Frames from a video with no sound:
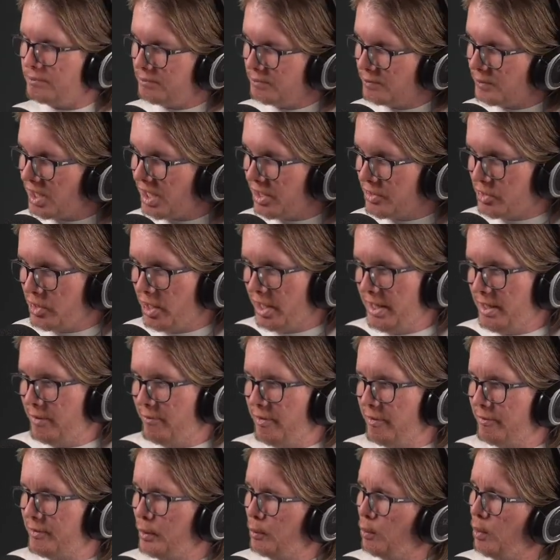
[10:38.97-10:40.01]
So I need
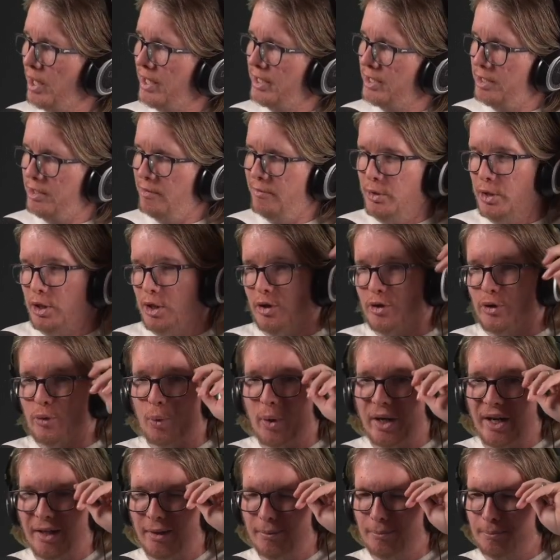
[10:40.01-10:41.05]
51 and I've only got 20.